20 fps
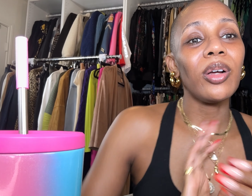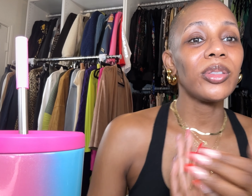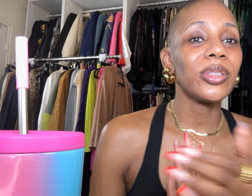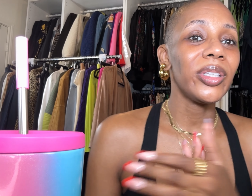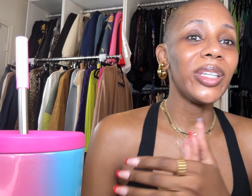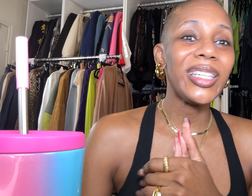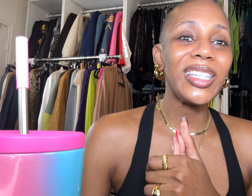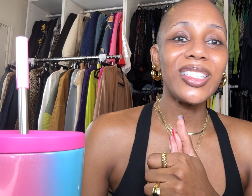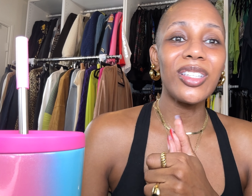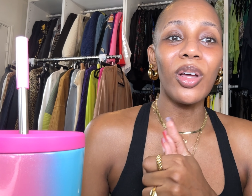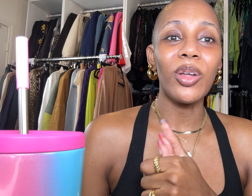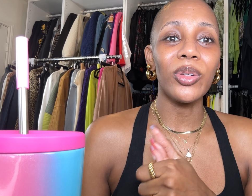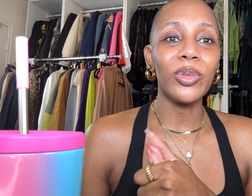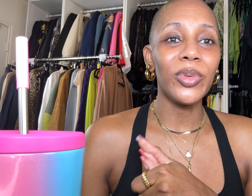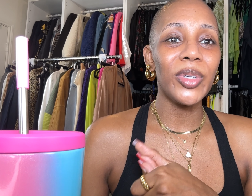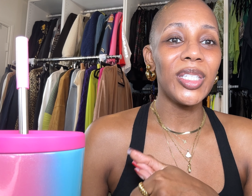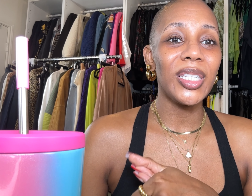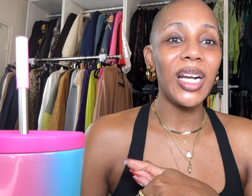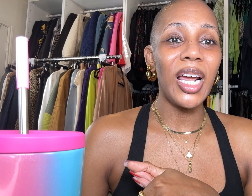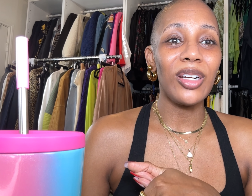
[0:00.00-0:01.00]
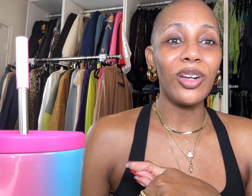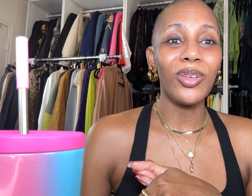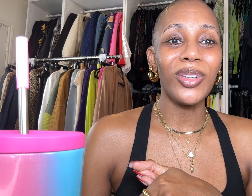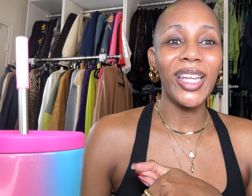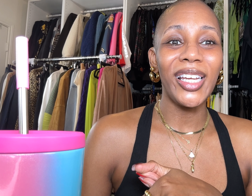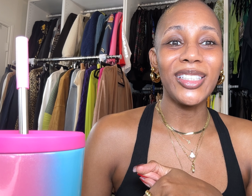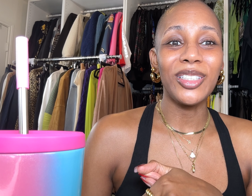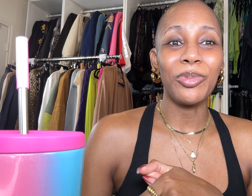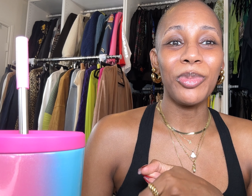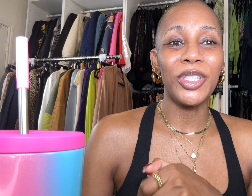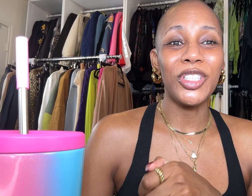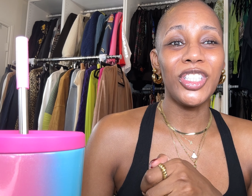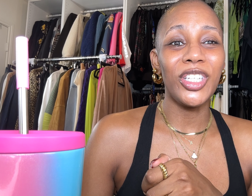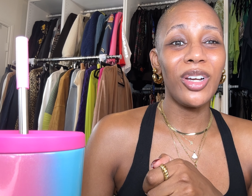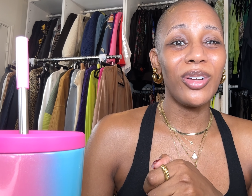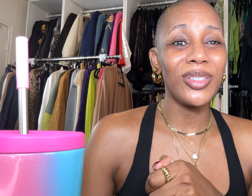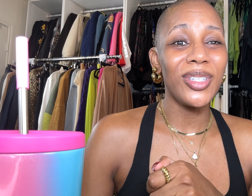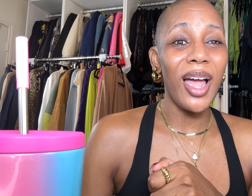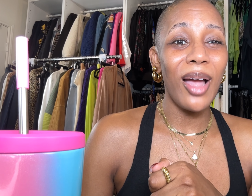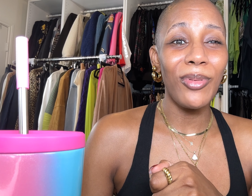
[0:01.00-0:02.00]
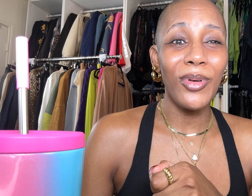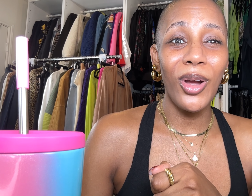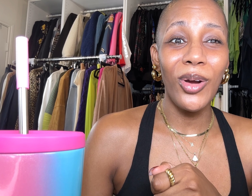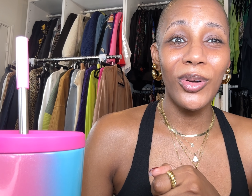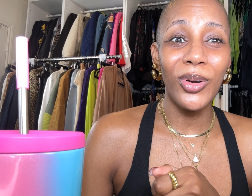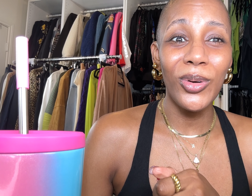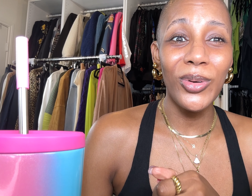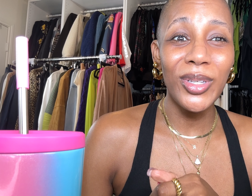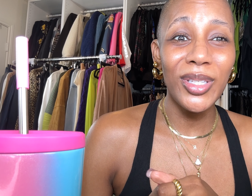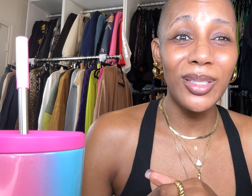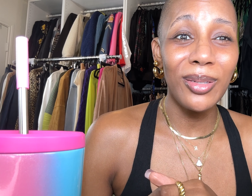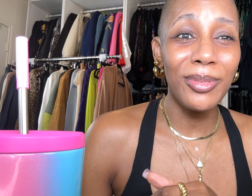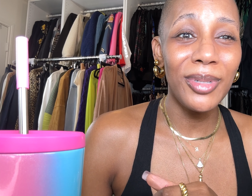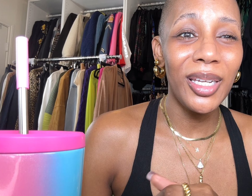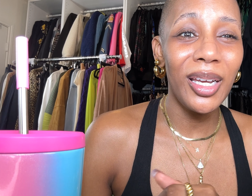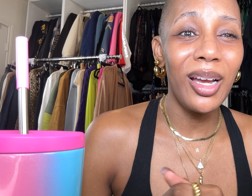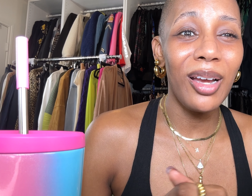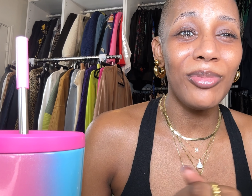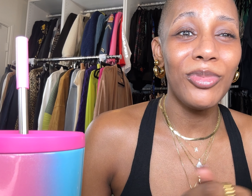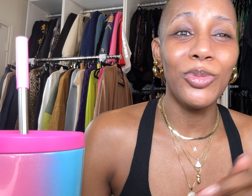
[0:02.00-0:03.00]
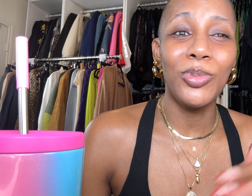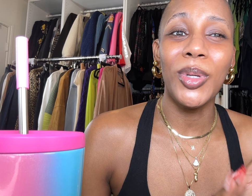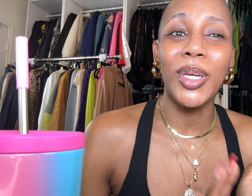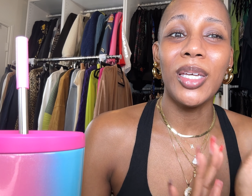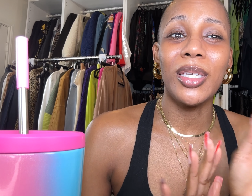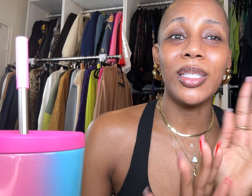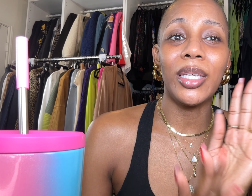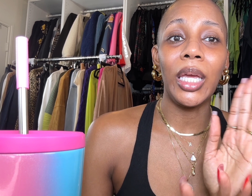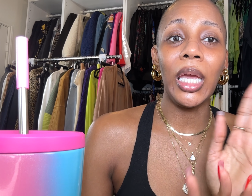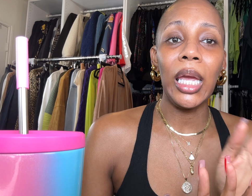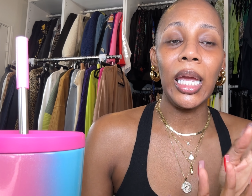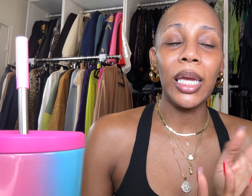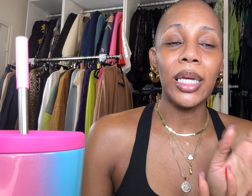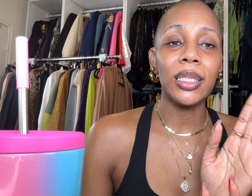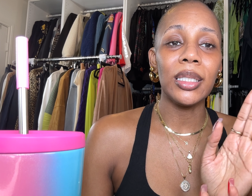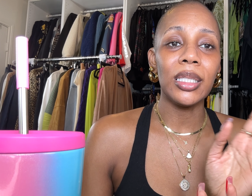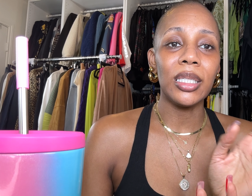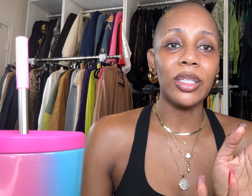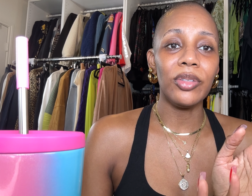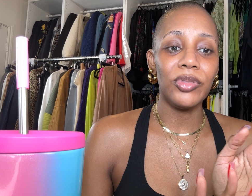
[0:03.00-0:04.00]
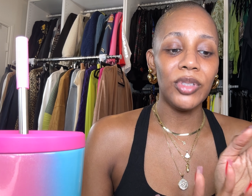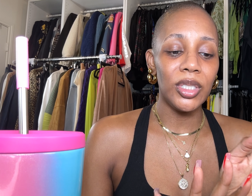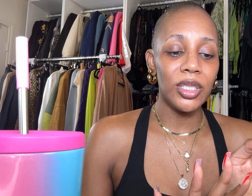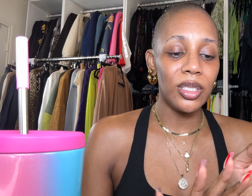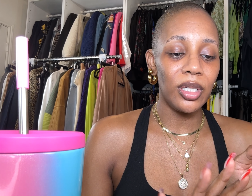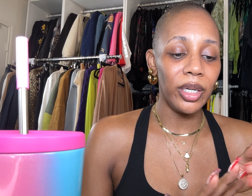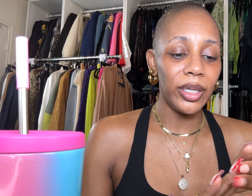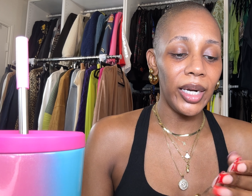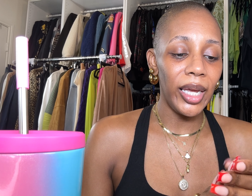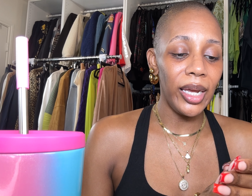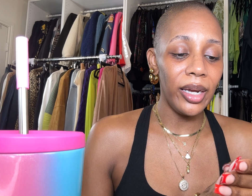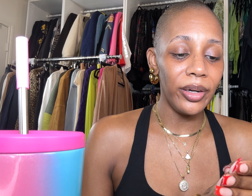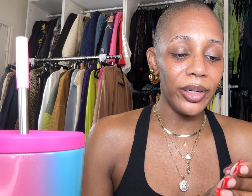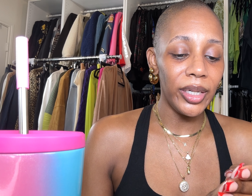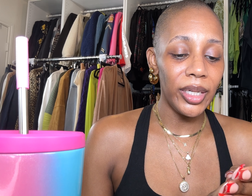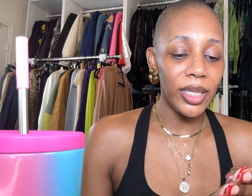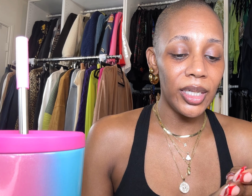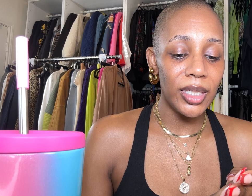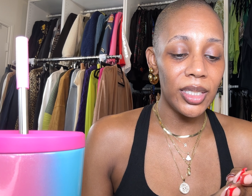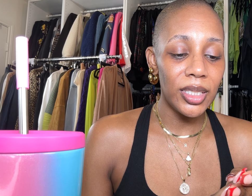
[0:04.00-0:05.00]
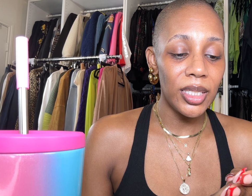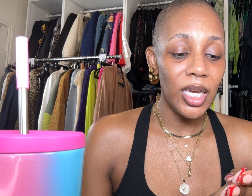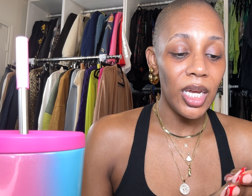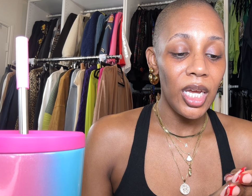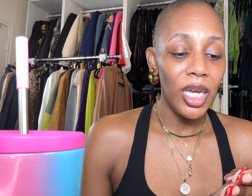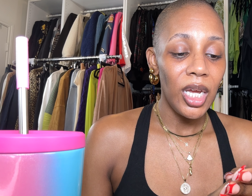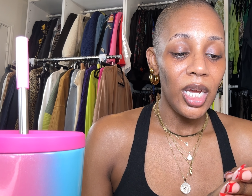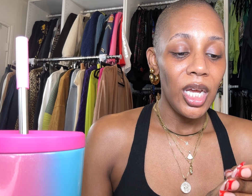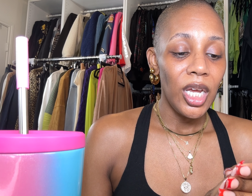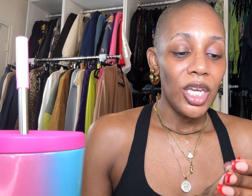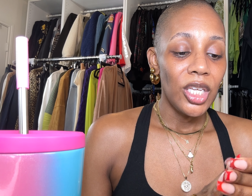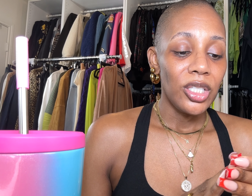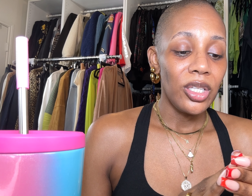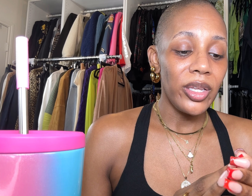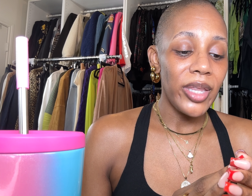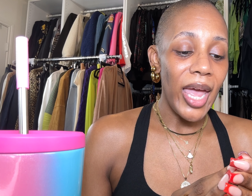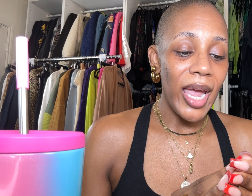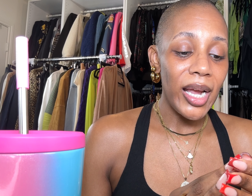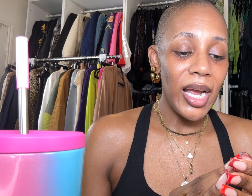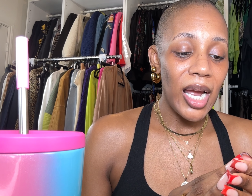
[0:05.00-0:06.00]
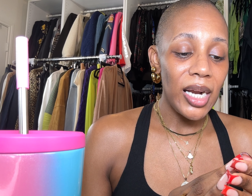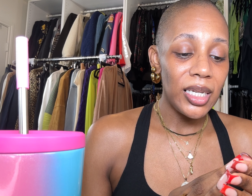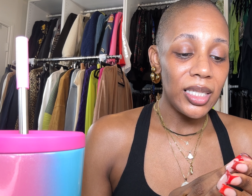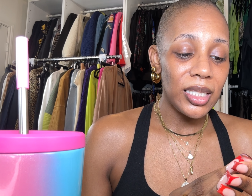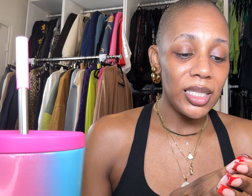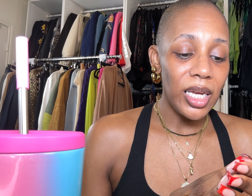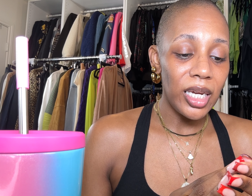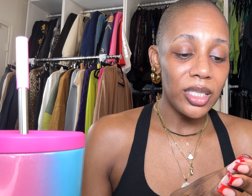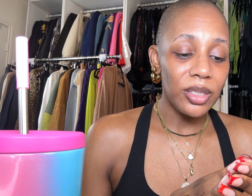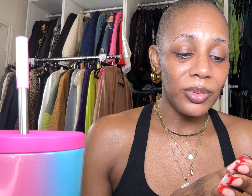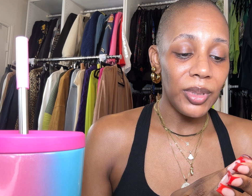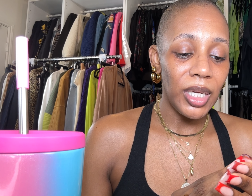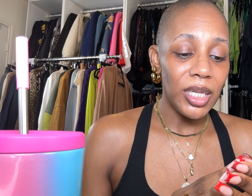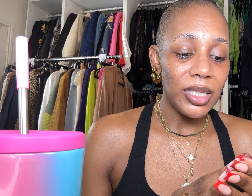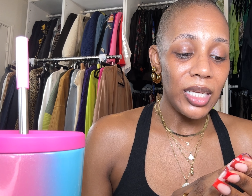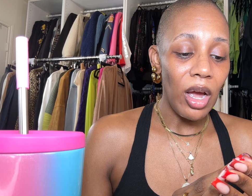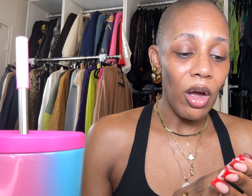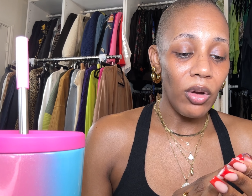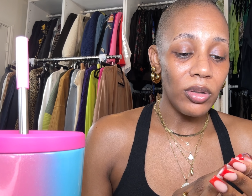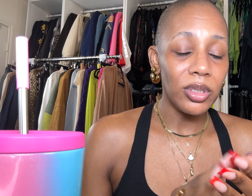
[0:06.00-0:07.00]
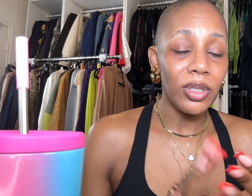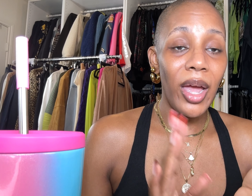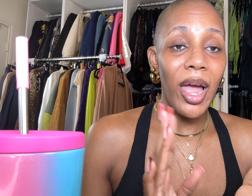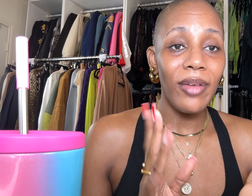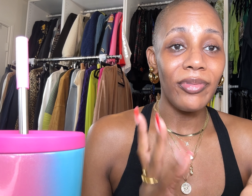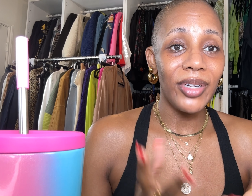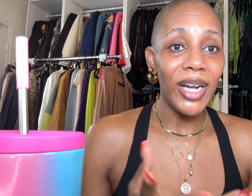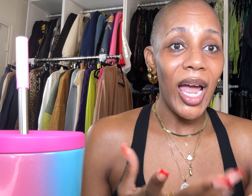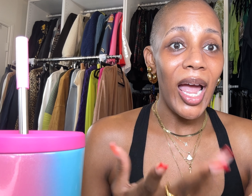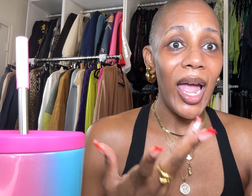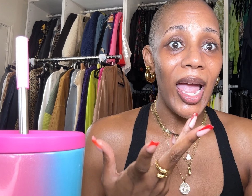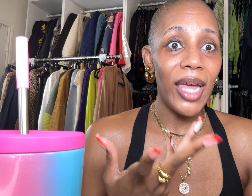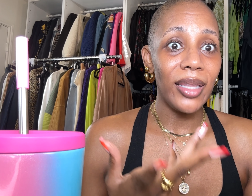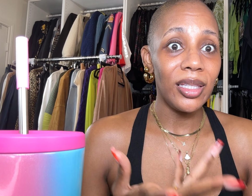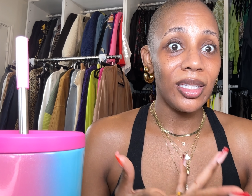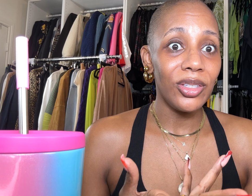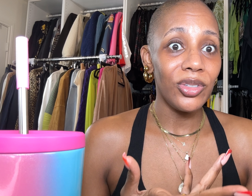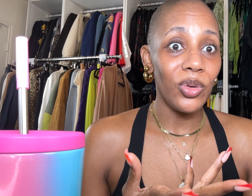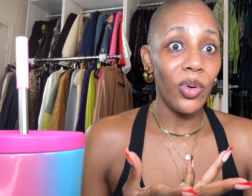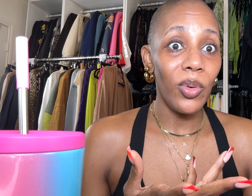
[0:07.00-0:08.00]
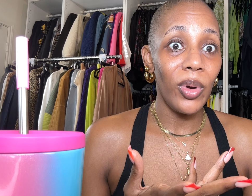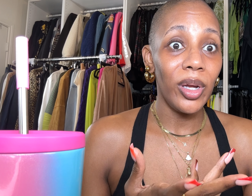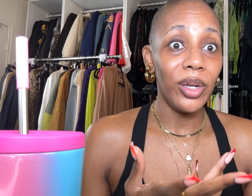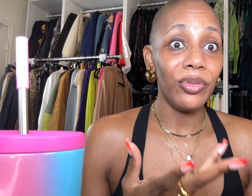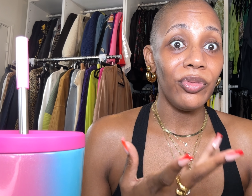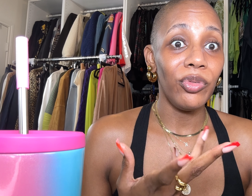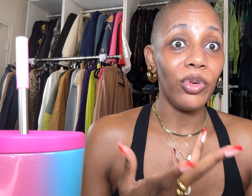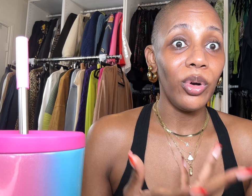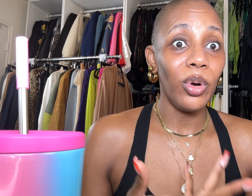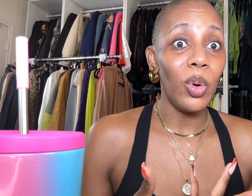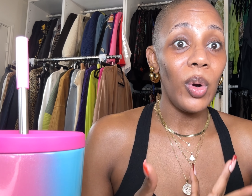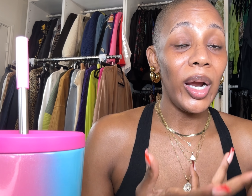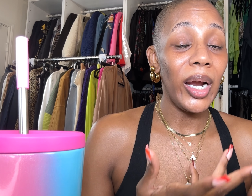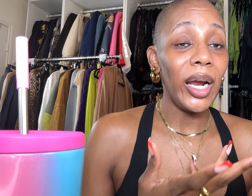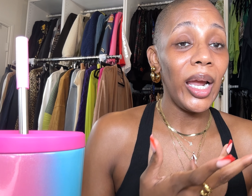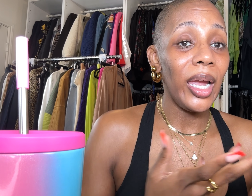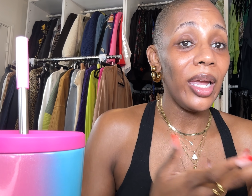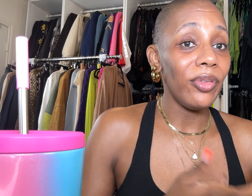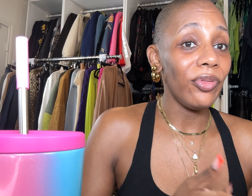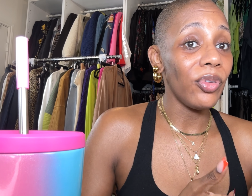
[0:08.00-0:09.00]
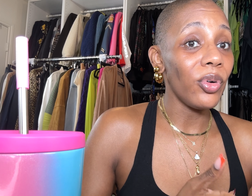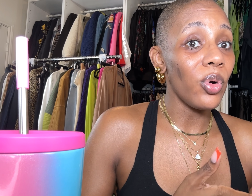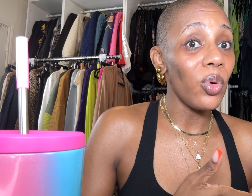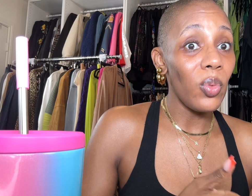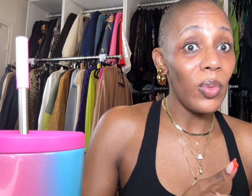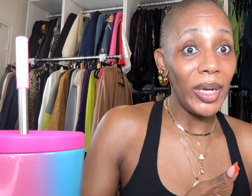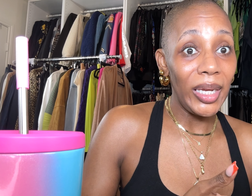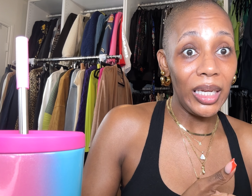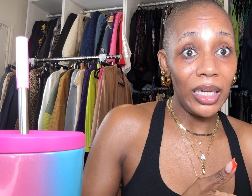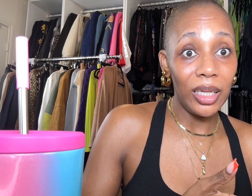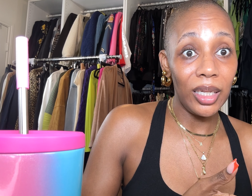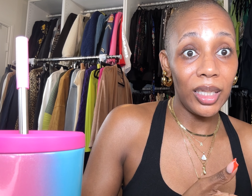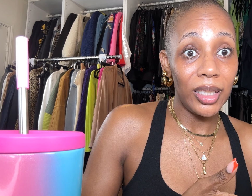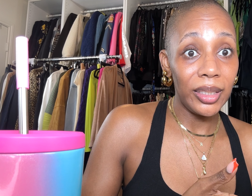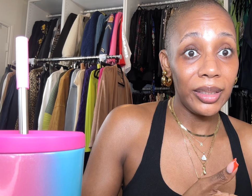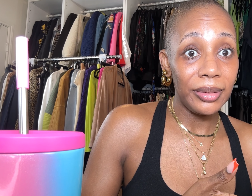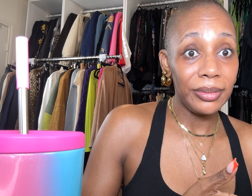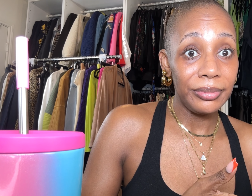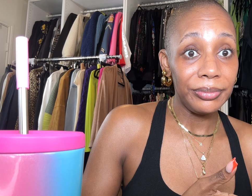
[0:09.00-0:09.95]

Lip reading: So that's the only reason I don't like to put gel top coat on sometimes, because it can lift in certain areas. So that kind of sucks, because I also have not had these on for a full week.